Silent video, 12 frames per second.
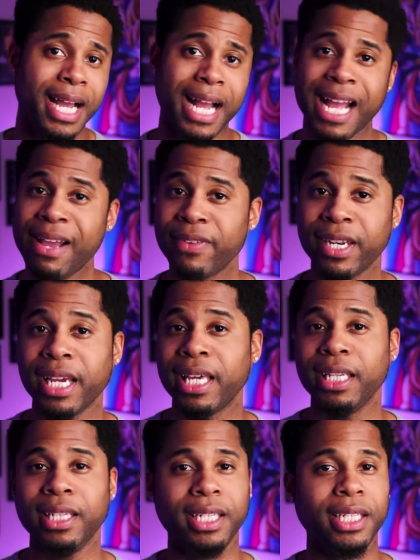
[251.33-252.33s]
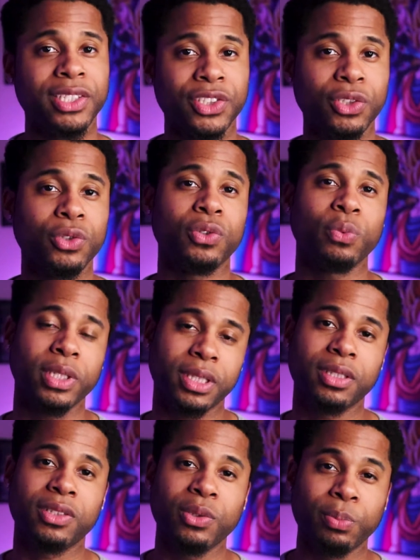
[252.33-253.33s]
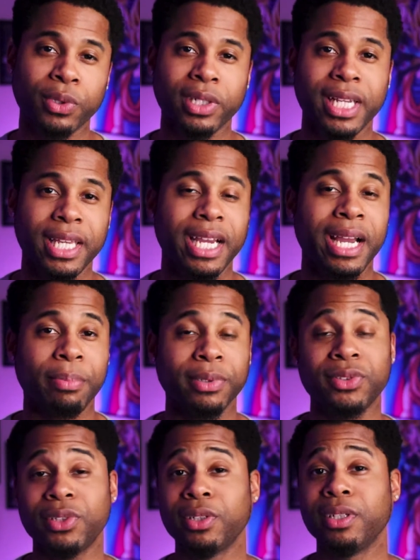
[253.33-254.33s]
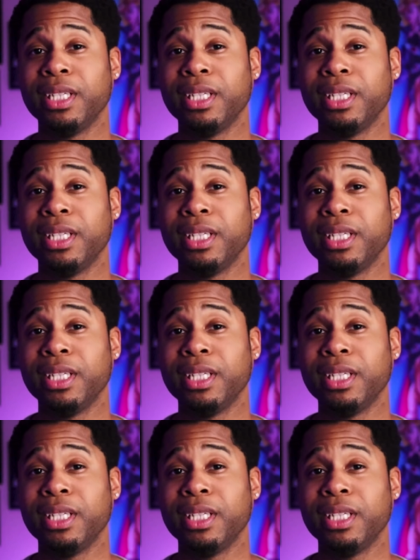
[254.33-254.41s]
I haven't had any issues with the 2.8 aperture.